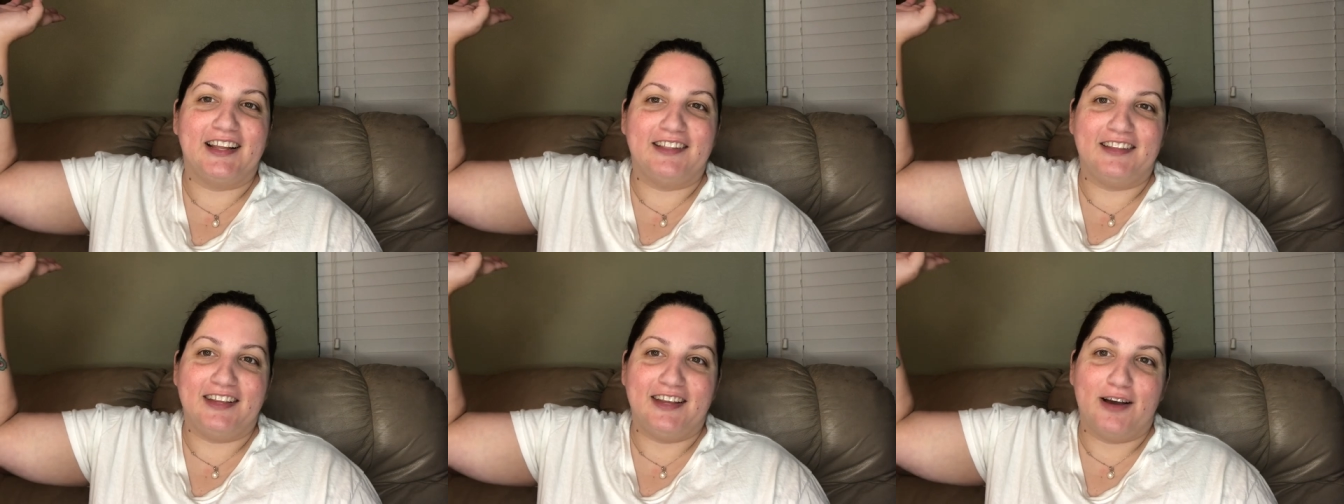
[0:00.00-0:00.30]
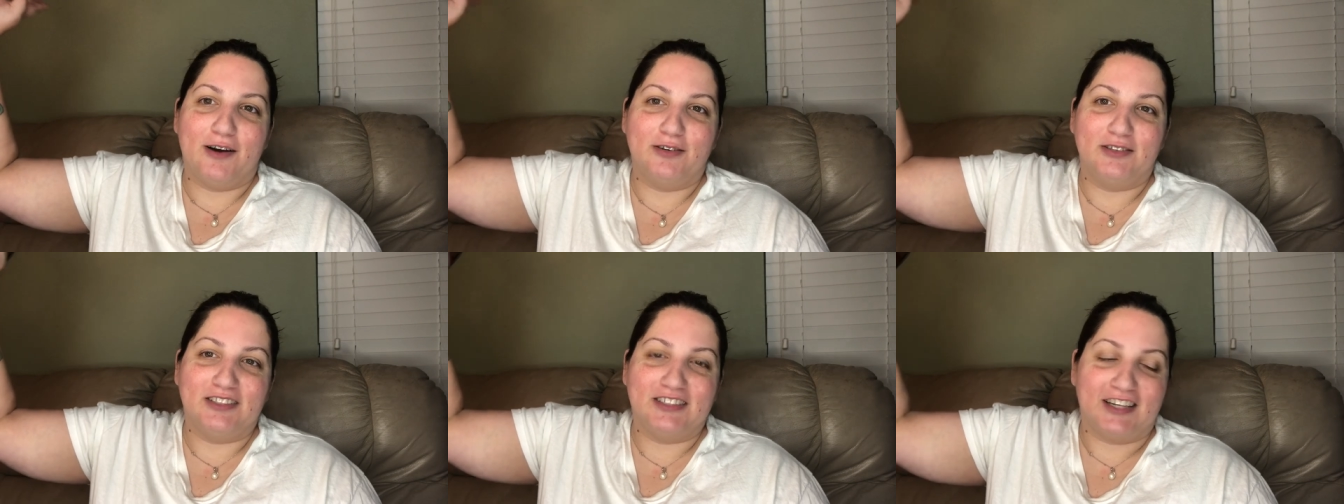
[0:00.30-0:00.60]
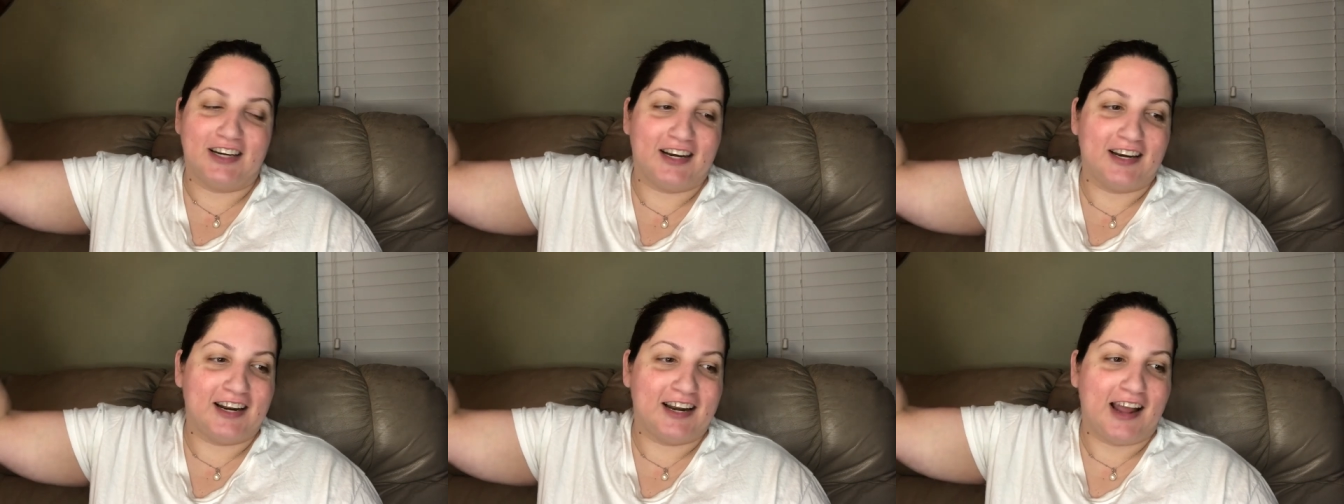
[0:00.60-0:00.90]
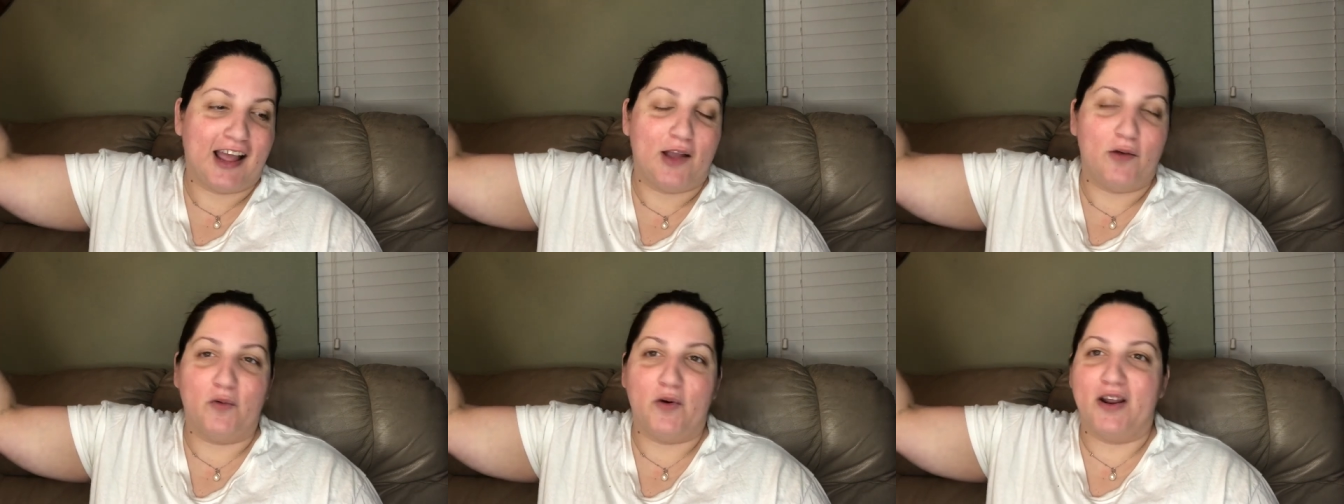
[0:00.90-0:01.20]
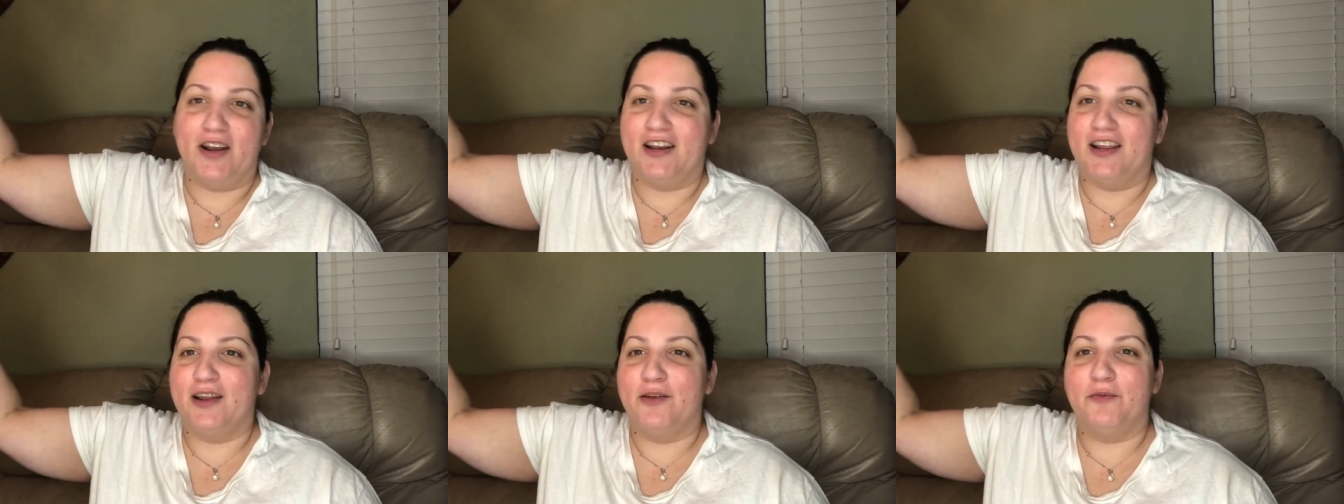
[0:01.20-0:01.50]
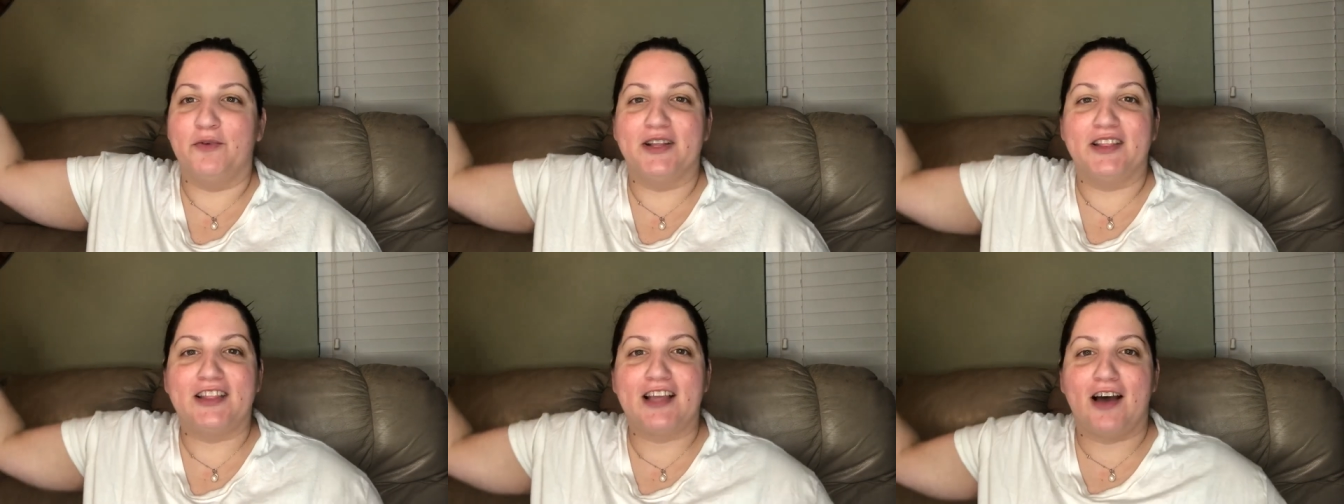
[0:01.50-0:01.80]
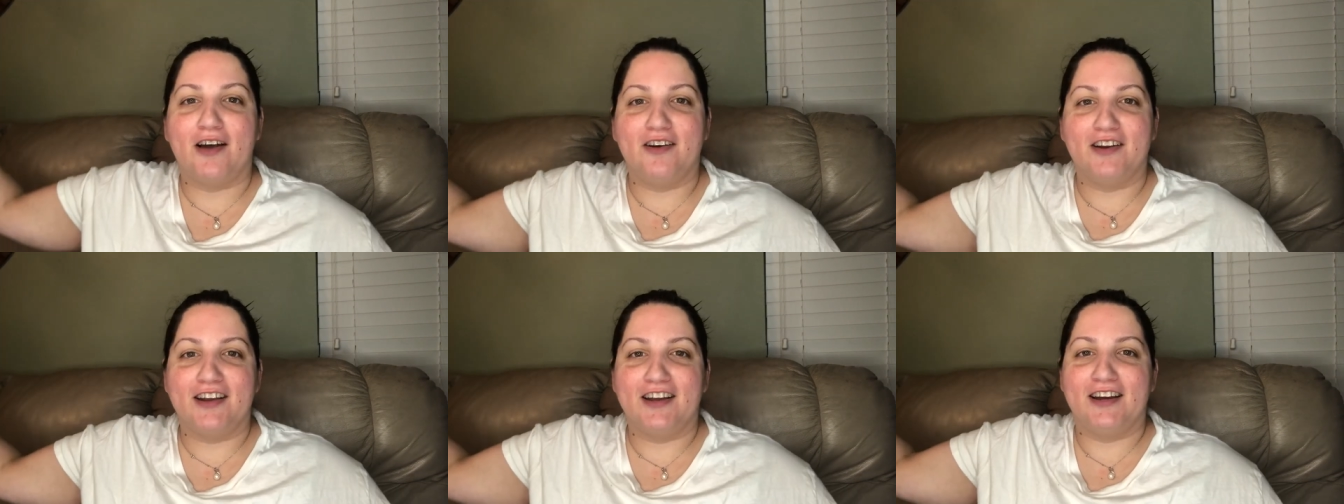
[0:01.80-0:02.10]
in the ocean and I went in
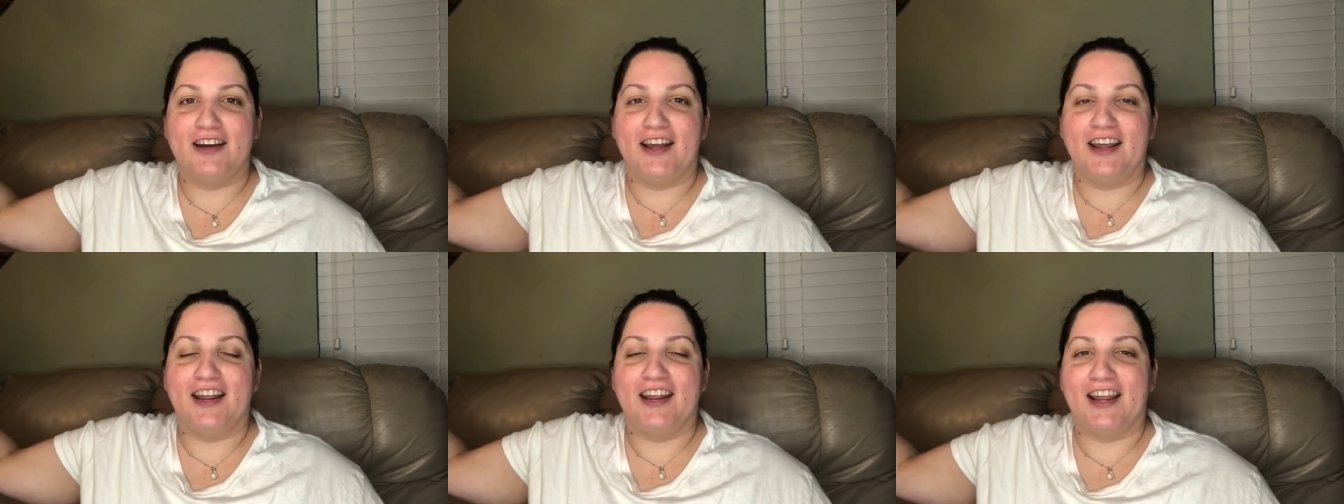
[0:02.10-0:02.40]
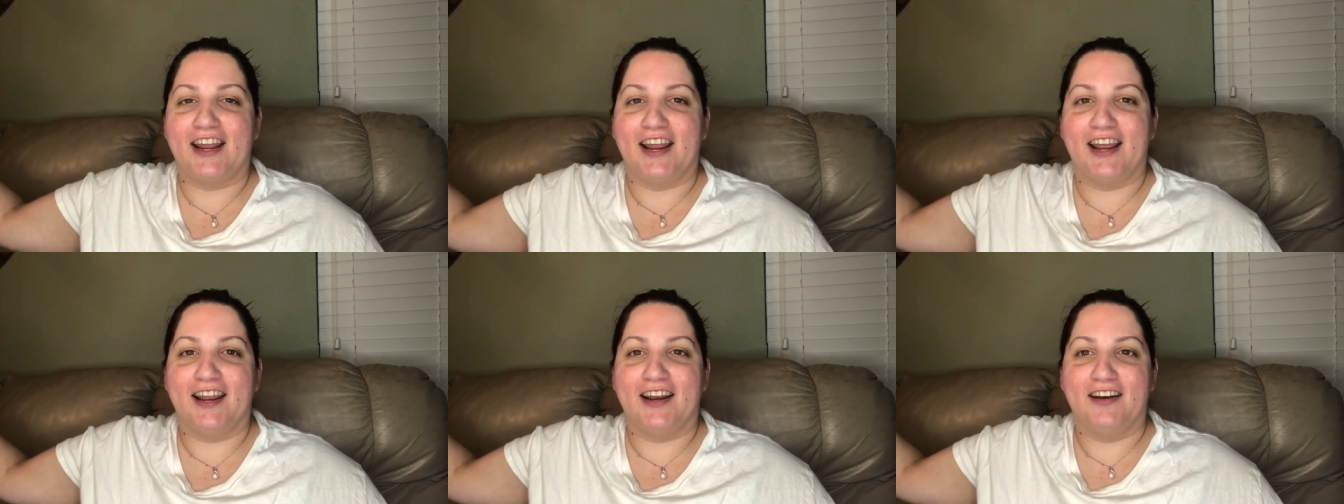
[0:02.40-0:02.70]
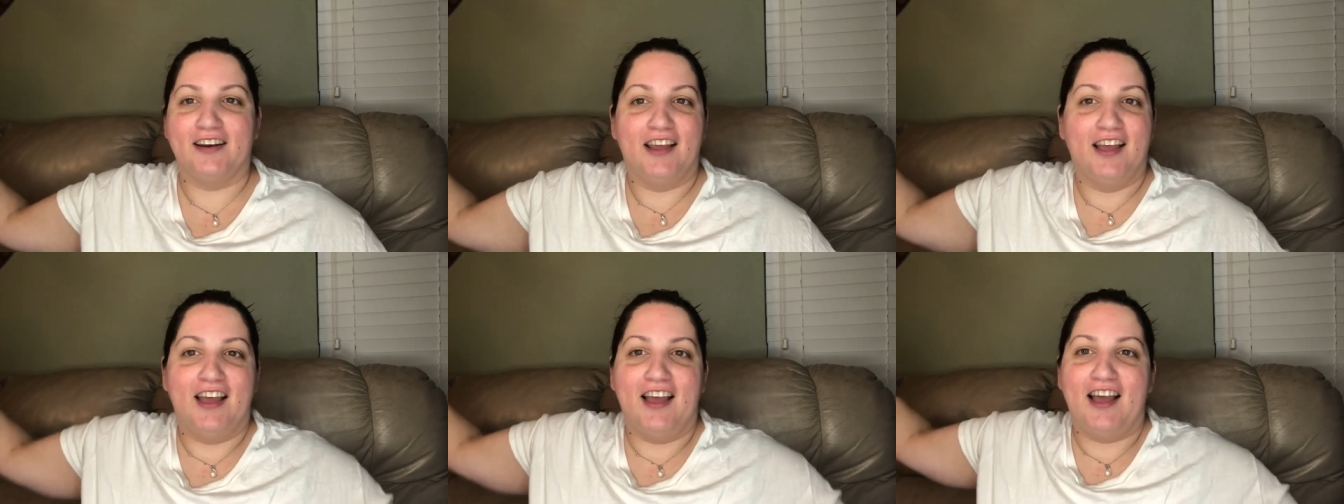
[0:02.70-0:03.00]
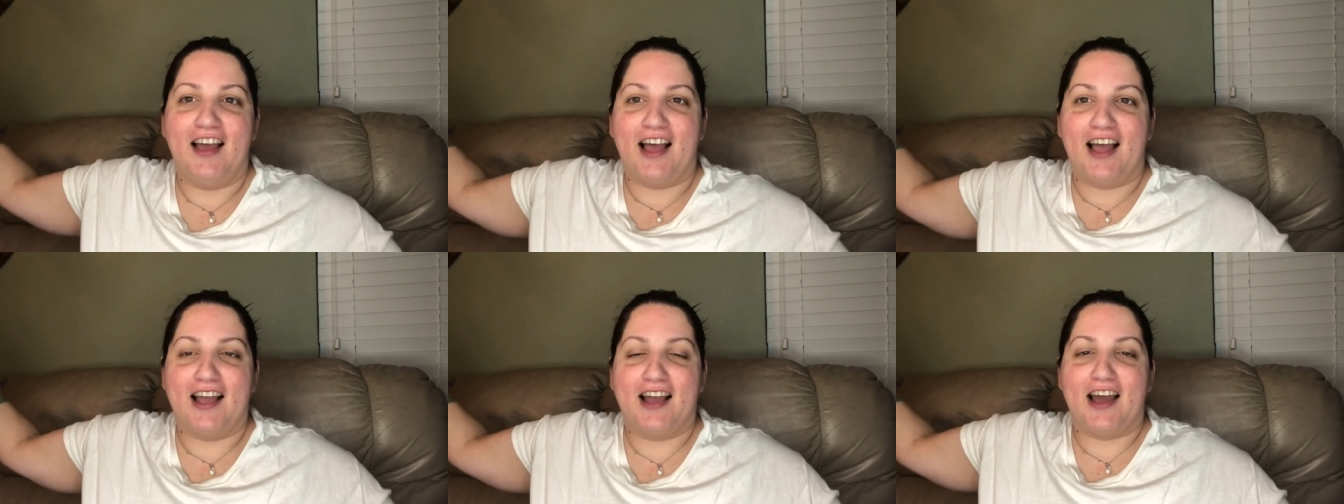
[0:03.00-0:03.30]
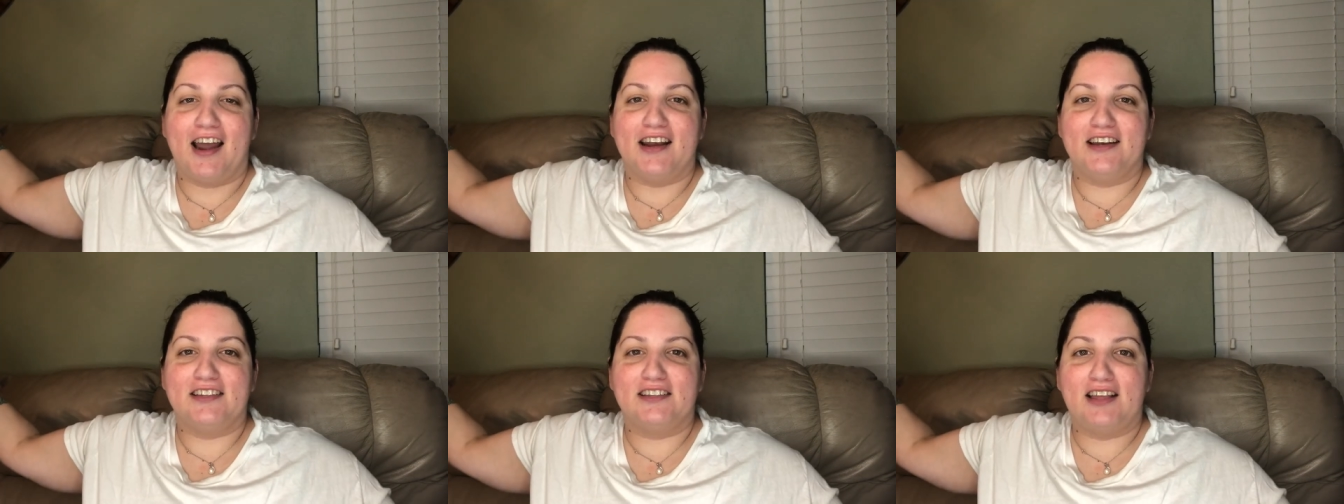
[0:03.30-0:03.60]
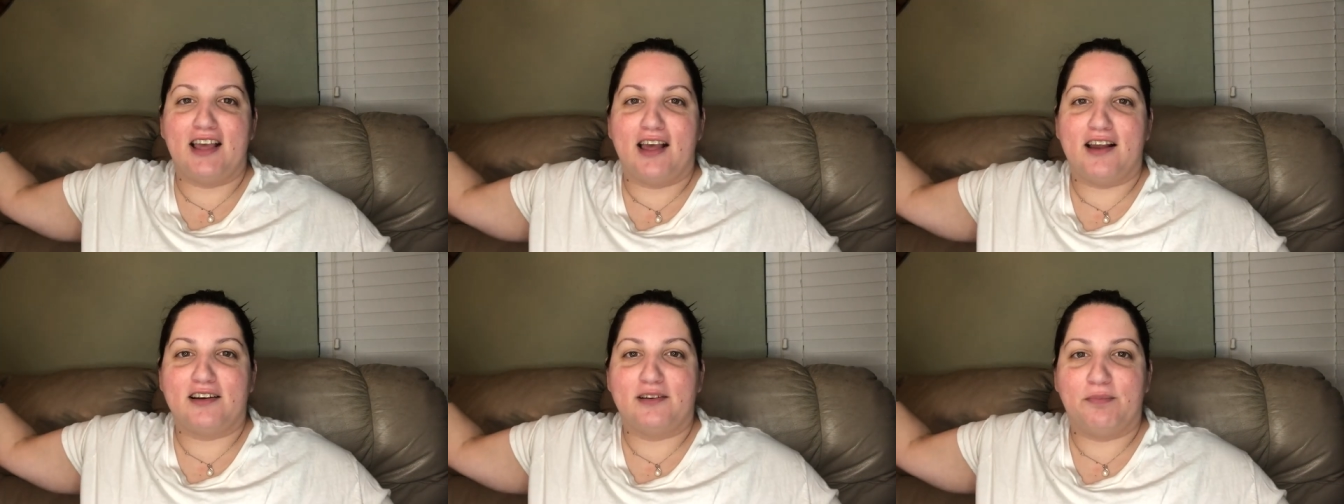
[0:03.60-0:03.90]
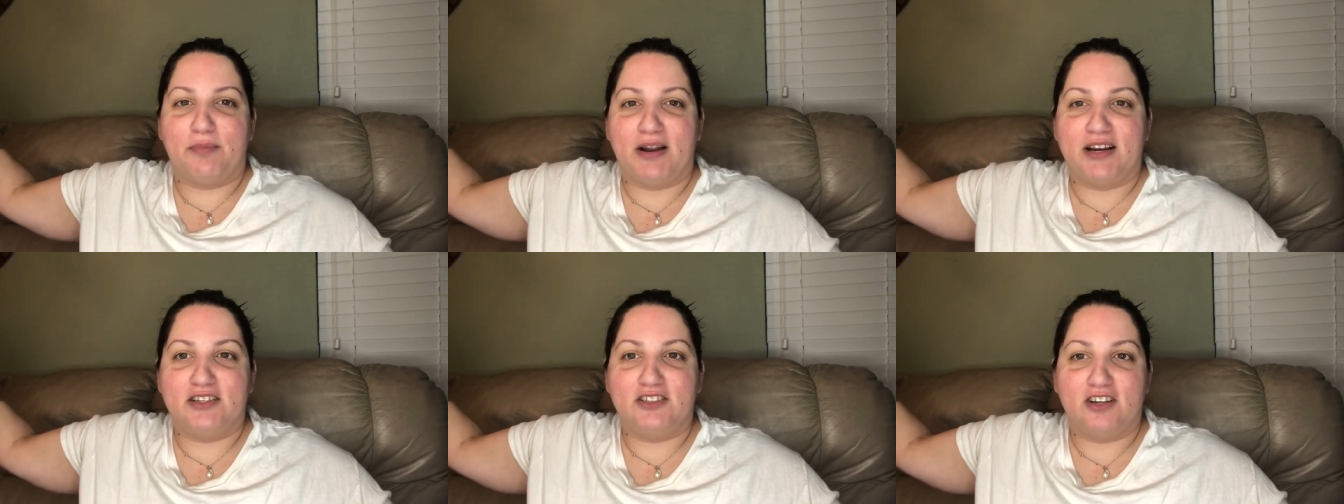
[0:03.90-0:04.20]
without a cut and I got
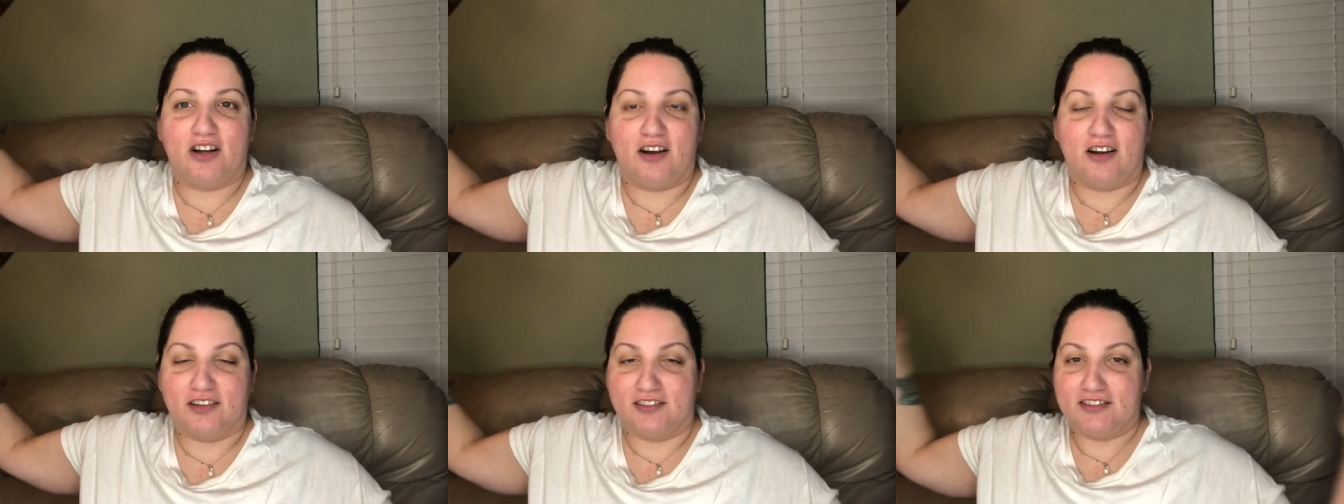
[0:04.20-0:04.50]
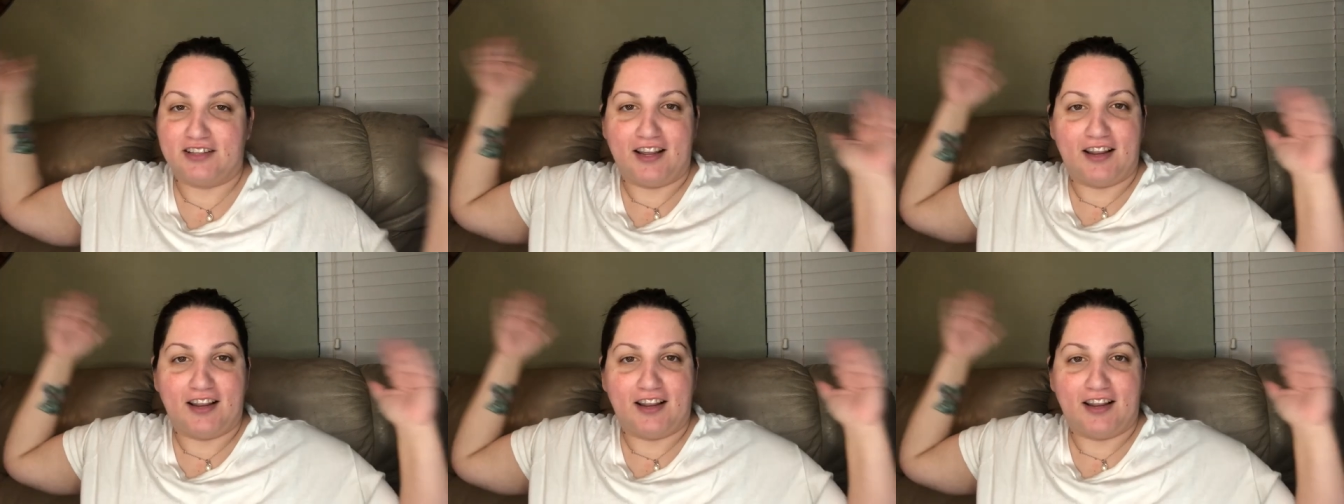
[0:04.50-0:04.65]
attacked by jaws.